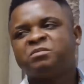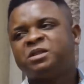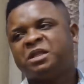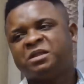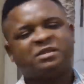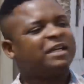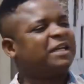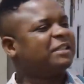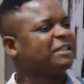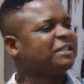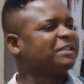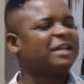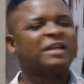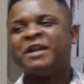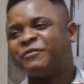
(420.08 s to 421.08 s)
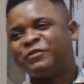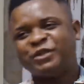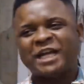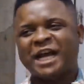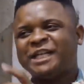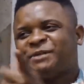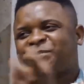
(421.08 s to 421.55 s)
The
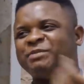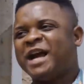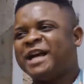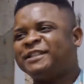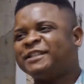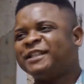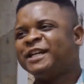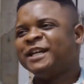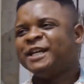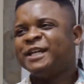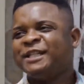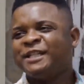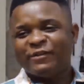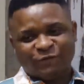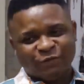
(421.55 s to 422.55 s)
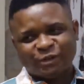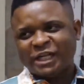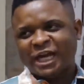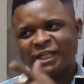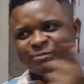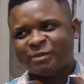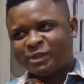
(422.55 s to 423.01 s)
future is bright. The
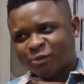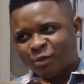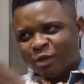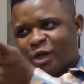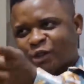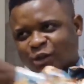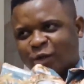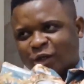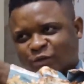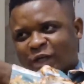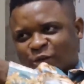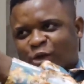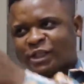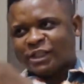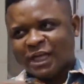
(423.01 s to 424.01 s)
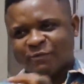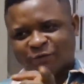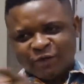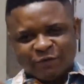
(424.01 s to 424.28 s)
future is bright. See what you are talking about.